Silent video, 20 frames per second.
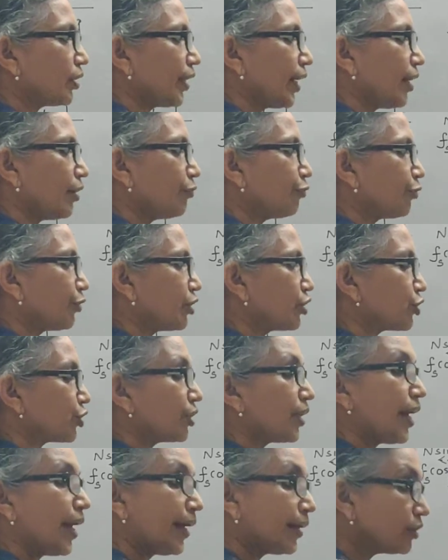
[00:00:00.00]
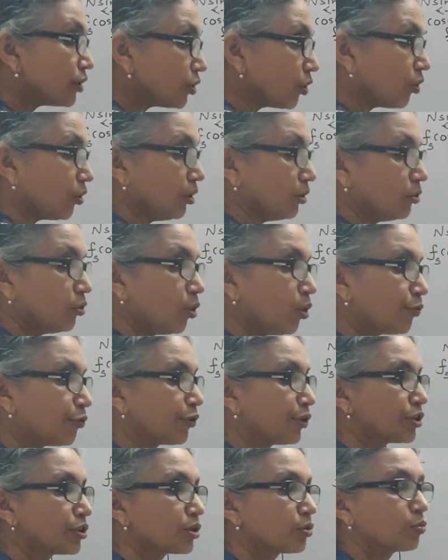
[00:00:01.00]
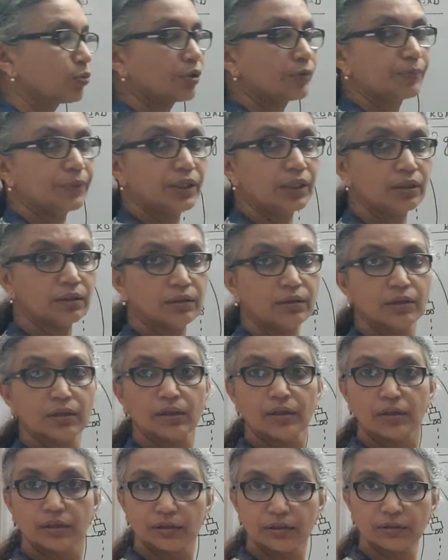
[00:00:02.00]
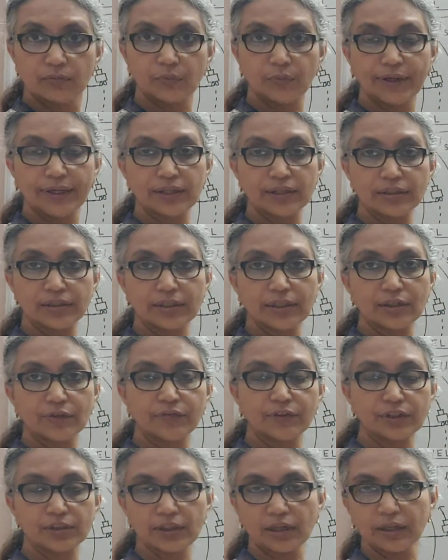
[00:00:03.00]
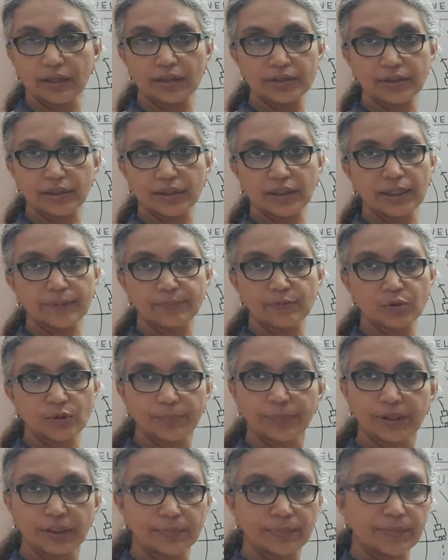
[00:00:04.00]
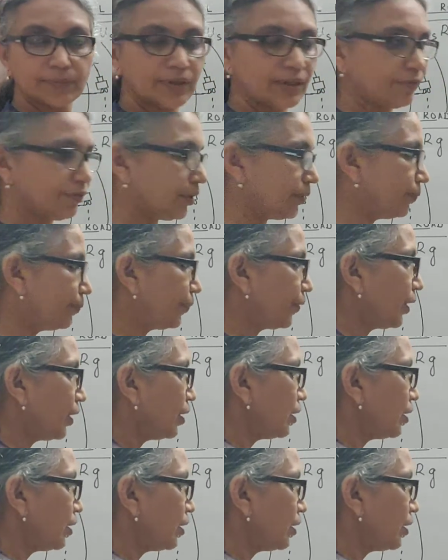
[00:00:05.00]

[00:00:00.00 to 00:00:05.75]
not have friction at all. No friction would mean wear and tear of the tires are kept to a minimum level.